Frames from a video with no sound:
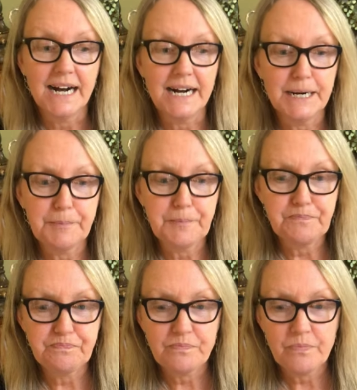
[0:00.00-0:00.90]

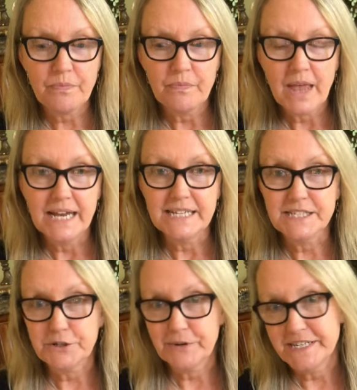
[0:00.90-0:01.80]
Um,
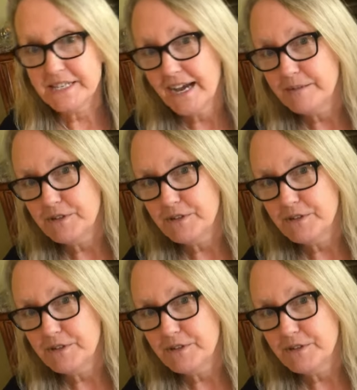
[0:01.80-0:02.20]
it's a great time